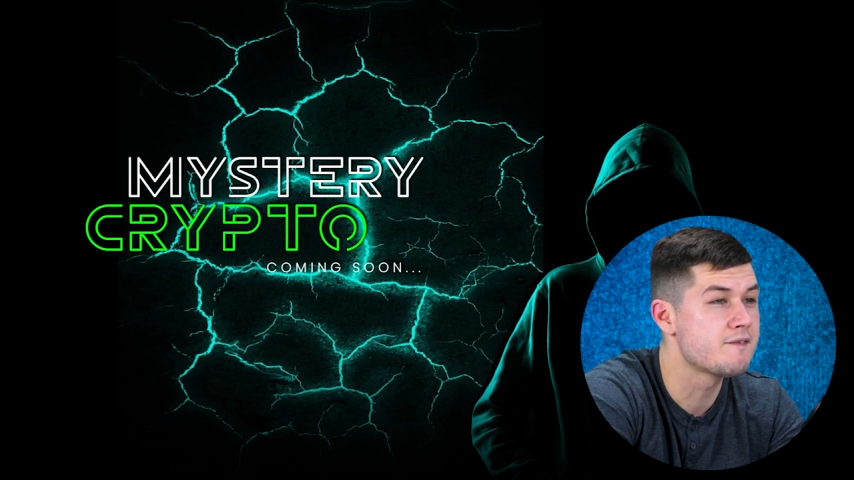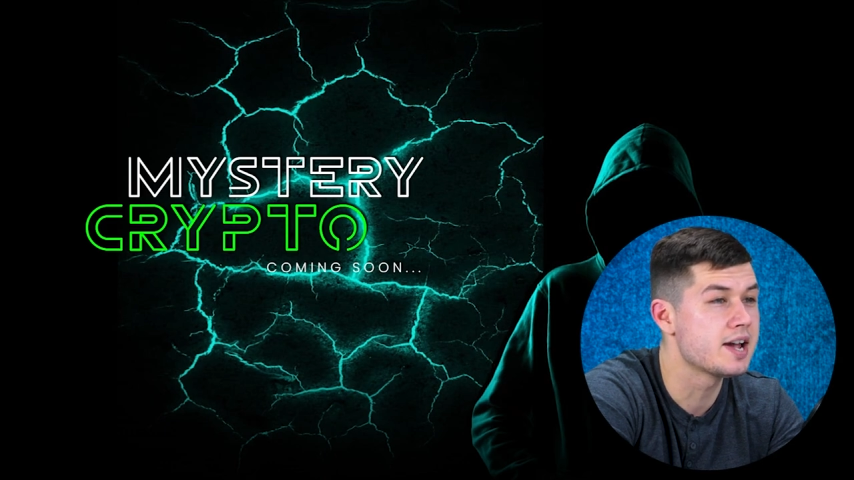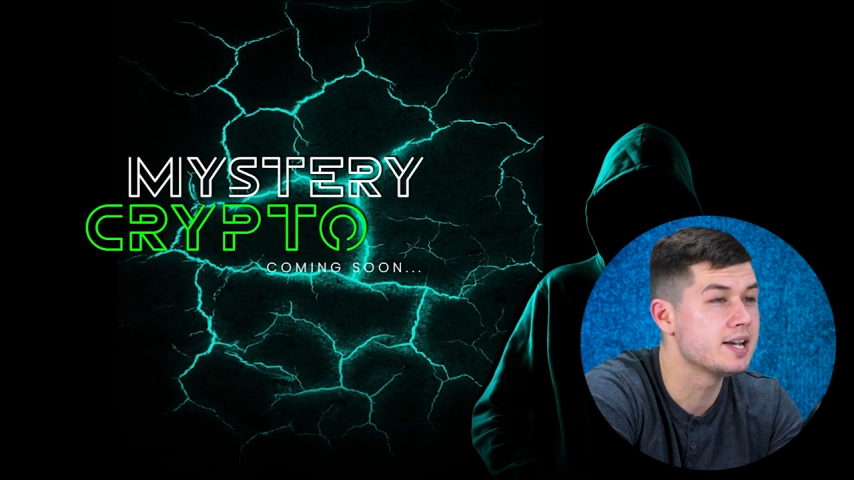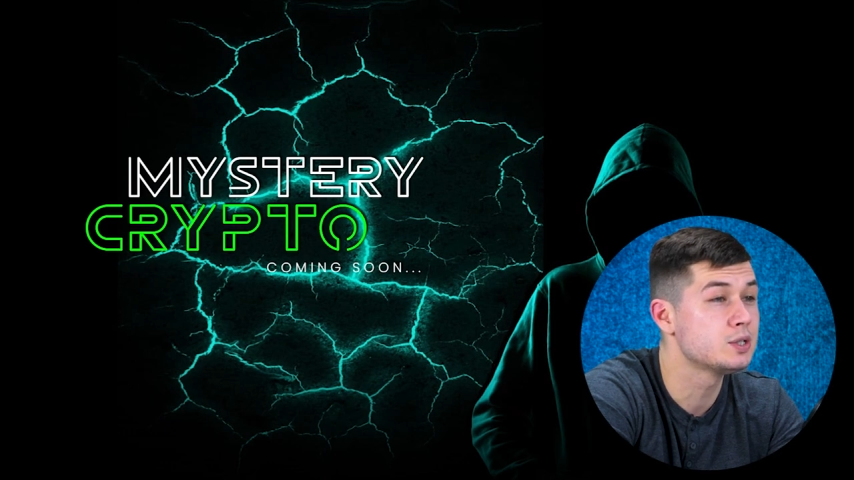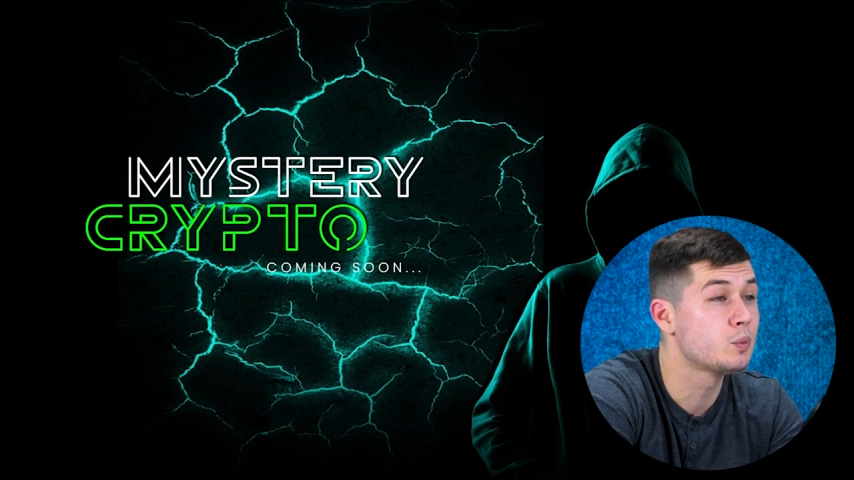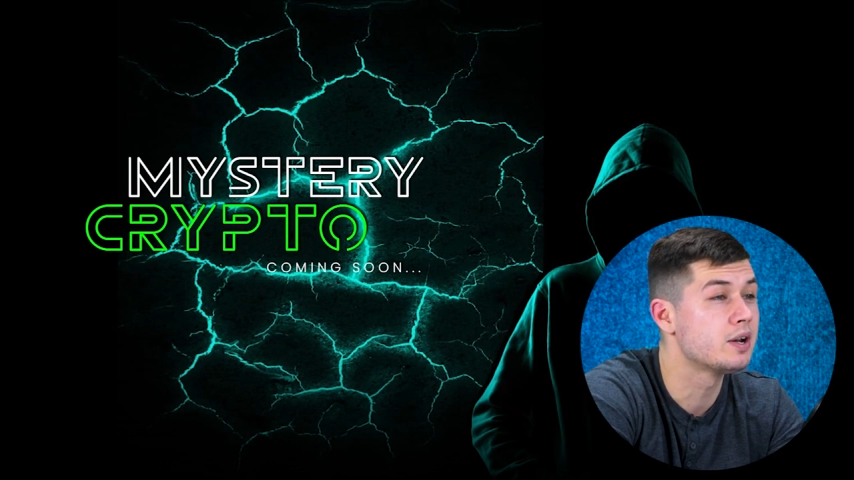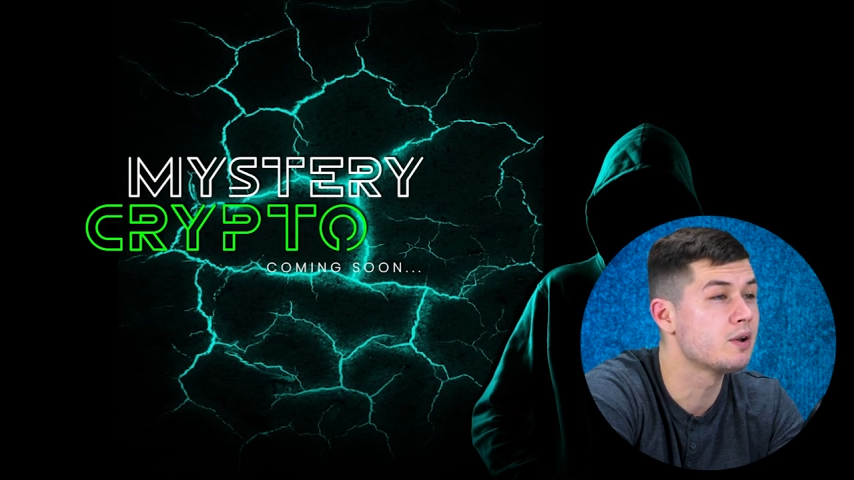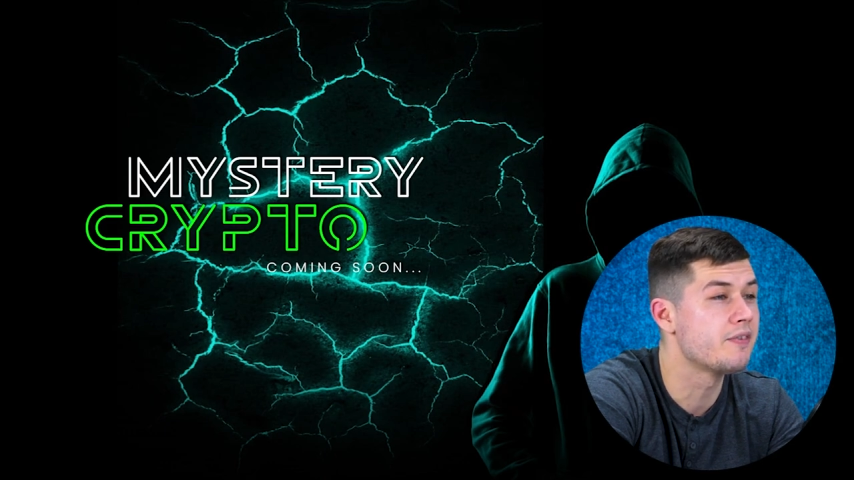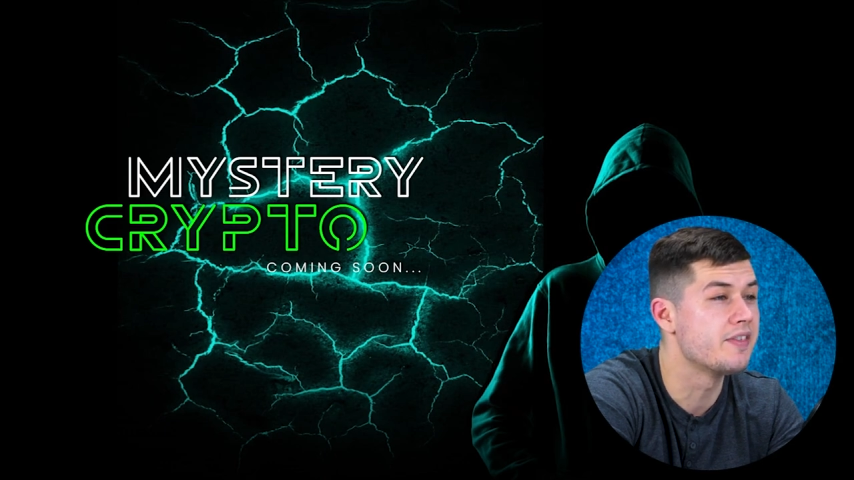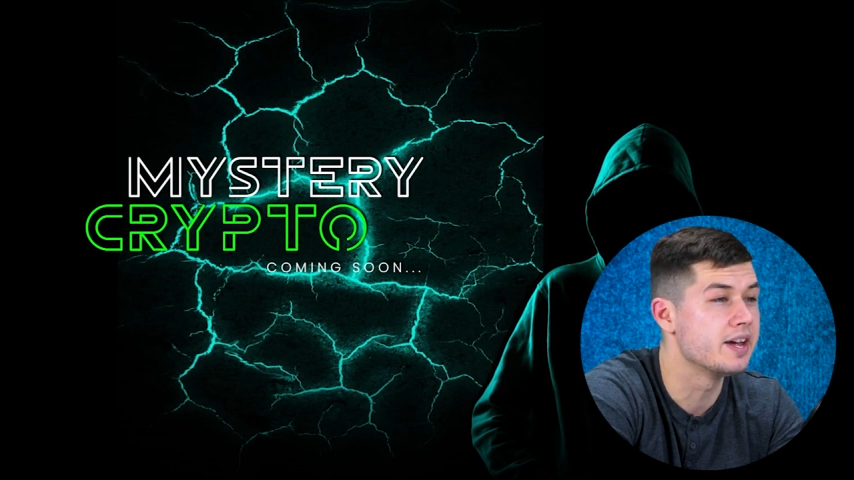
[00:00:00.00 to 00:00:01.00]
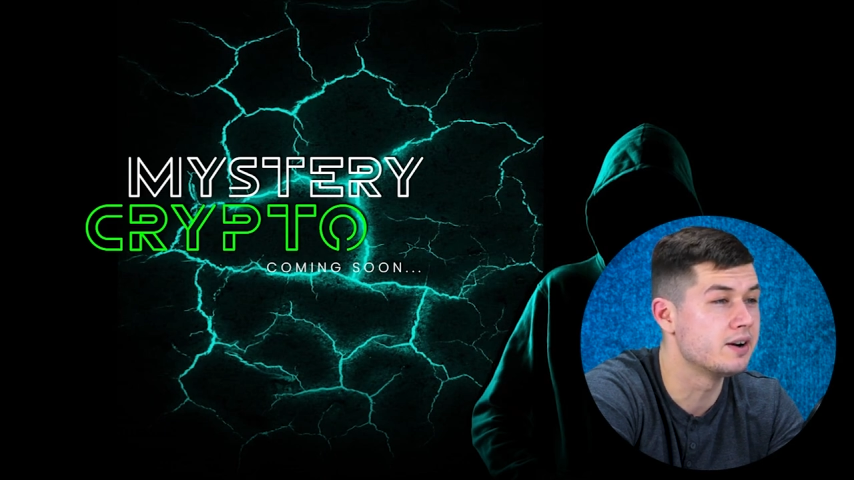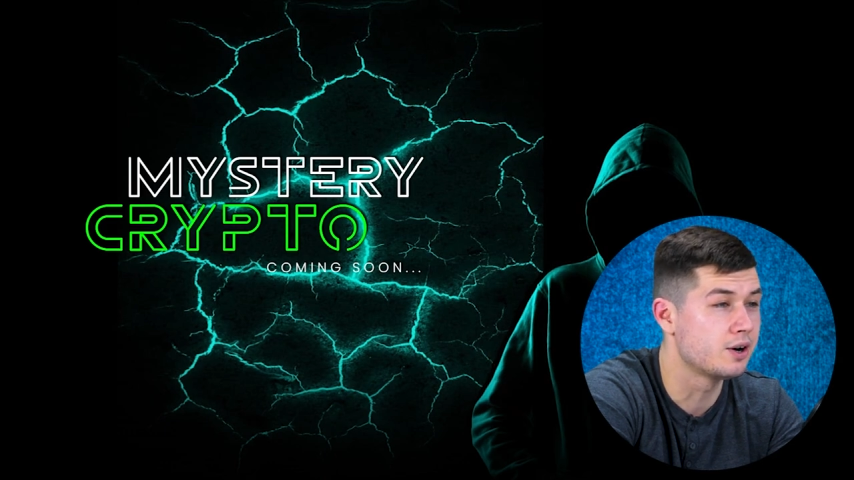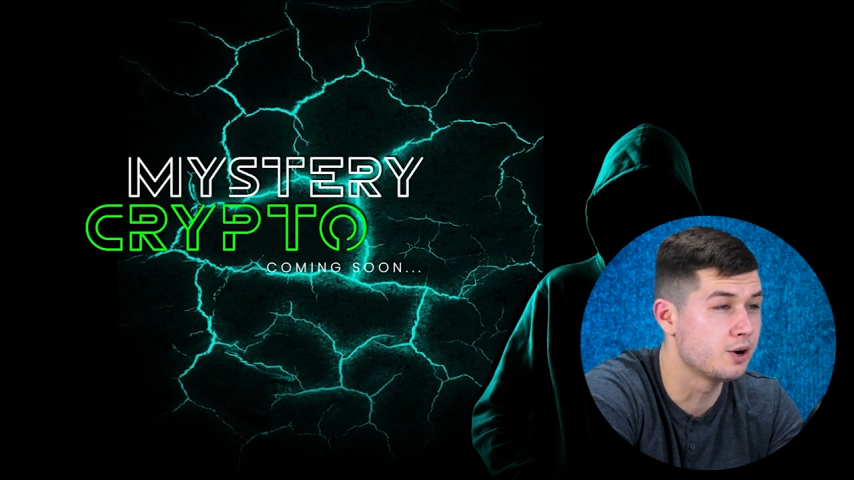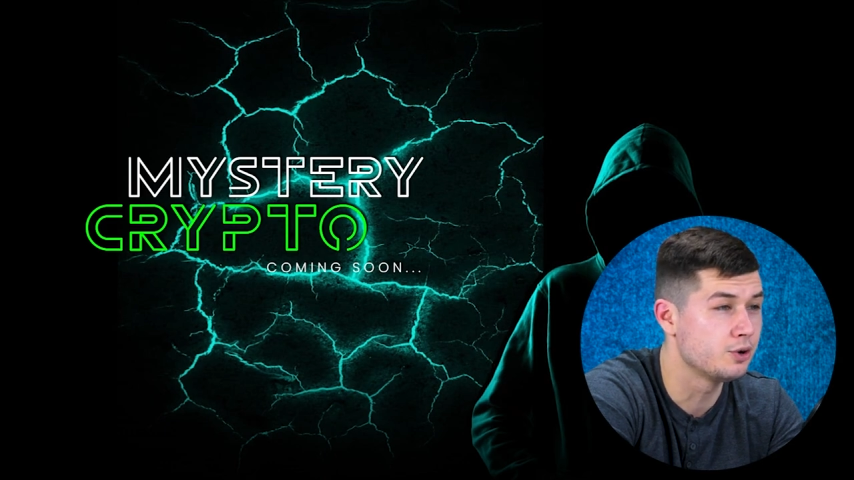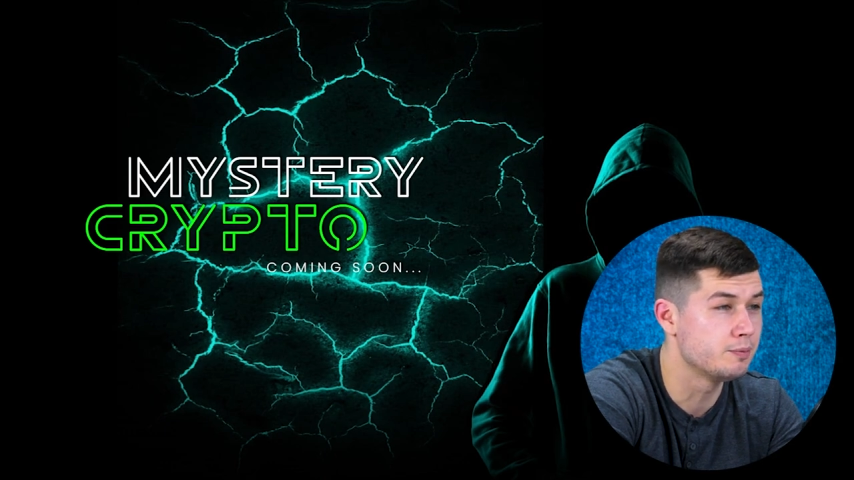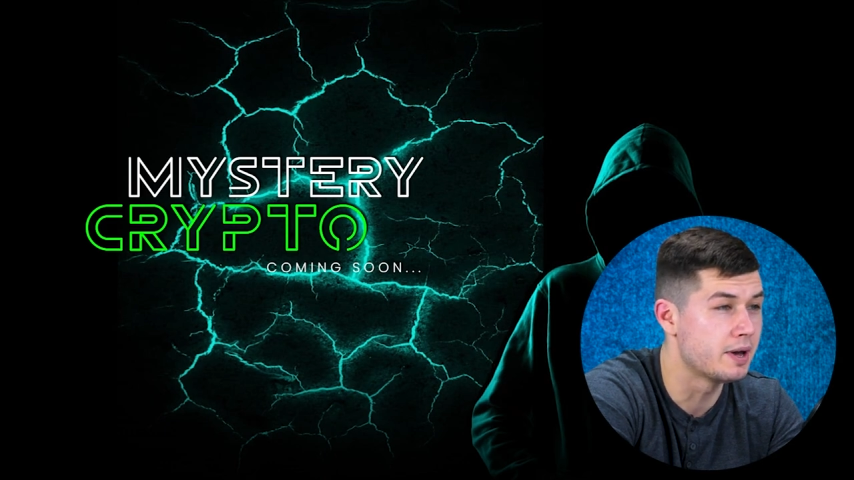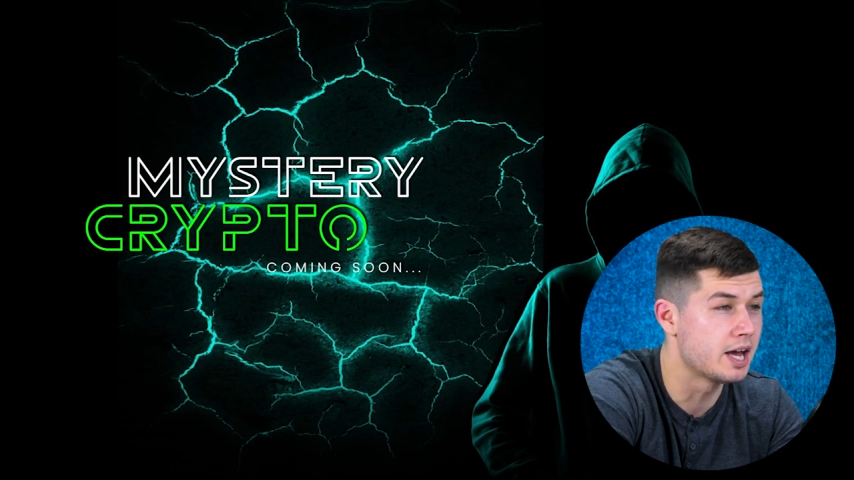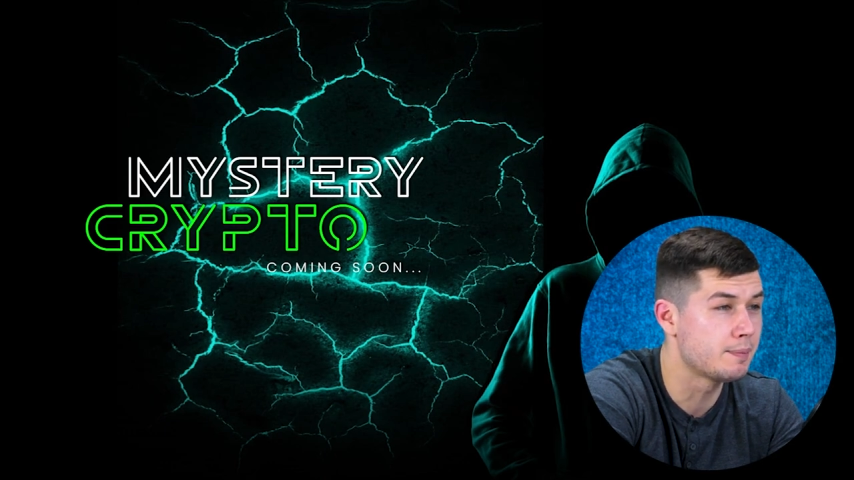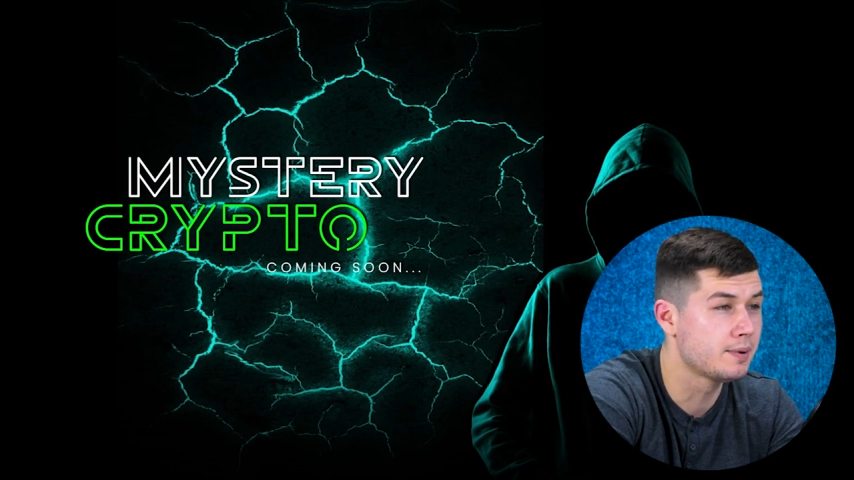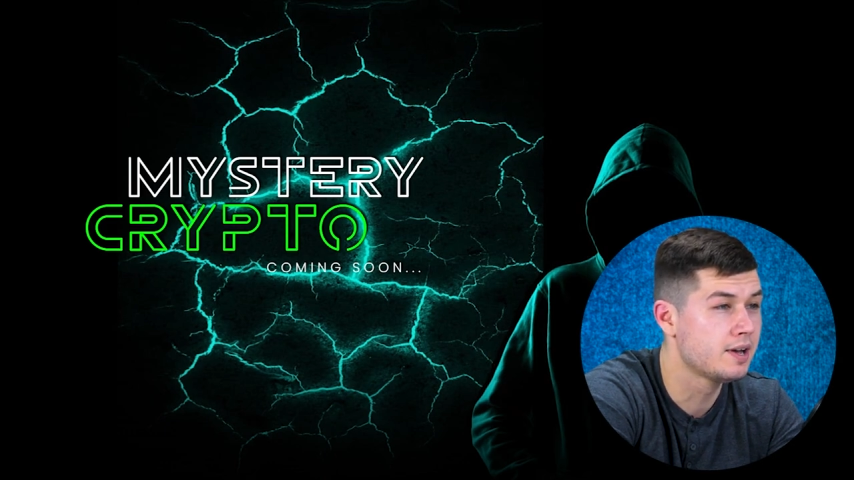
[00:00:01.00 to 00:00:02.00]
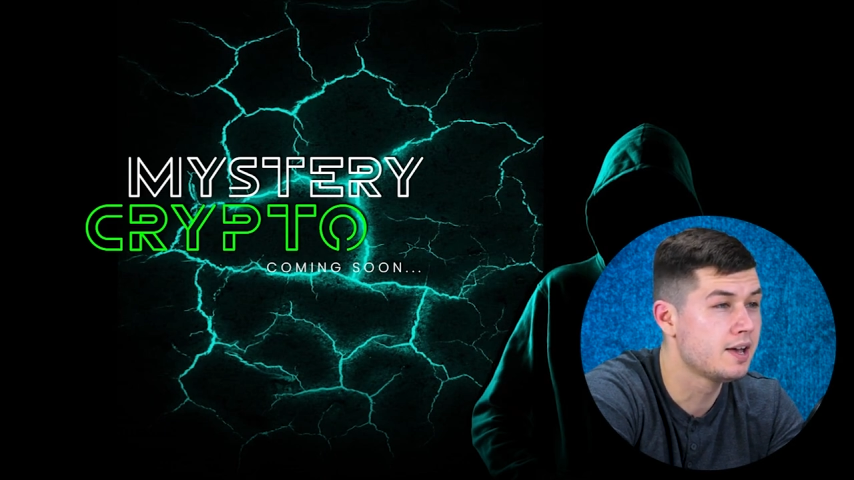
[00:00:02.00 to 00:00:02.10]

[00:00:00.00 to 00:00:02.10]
Phase 1 of their roadmap.